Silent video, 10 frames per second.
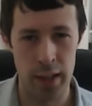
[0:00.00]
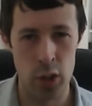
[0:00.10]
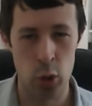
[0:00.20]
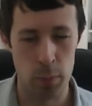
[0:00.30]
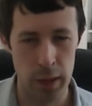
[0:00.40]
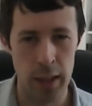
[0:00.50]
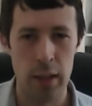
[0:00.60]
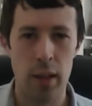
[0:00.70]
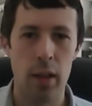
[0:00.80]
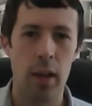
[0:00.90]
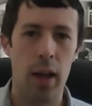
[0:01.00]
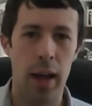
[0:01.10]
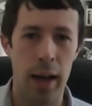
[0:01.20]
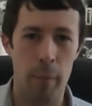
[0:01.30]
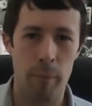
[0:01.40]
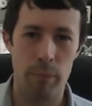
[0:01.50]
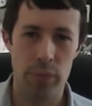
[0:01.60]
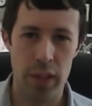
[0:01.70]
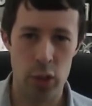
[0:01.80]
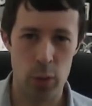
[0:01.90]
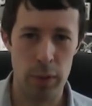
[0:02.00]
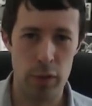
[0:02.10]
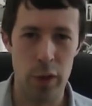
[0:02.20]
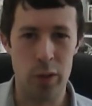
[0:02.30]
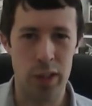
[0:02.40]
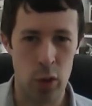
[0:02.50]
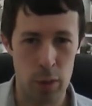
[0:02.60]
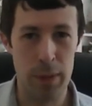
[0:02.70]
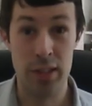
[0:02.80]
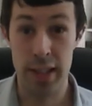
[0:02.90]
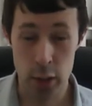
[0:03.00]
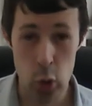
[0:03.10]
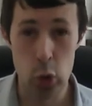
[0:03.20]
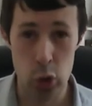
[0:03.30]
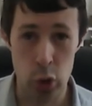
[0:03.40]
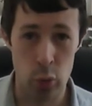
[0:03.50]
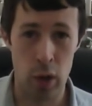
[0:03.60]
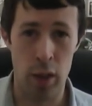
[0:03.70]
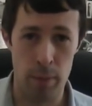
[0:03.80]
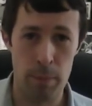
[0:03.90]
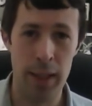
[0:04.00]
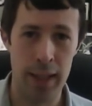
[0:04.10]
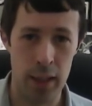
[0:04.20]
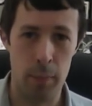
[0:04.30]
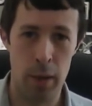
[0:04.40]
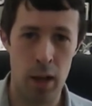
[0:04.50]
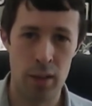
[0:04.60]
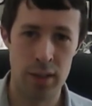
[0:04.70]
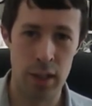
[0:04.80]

They should be focusing on the bits they could do rather than picking up marks